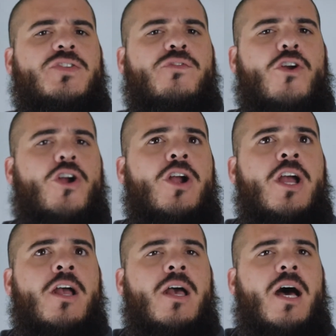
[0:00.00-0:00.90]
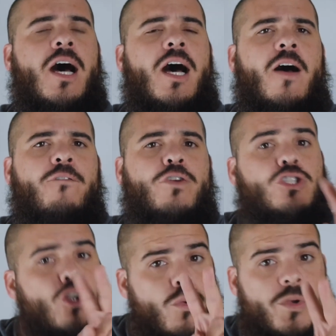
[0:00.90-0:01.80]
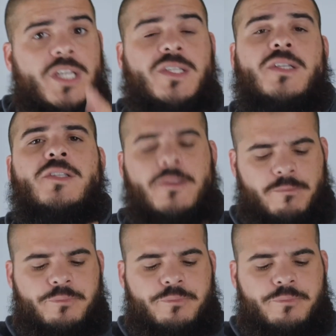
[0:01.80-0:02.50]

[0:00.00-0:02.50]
for 2 reasons.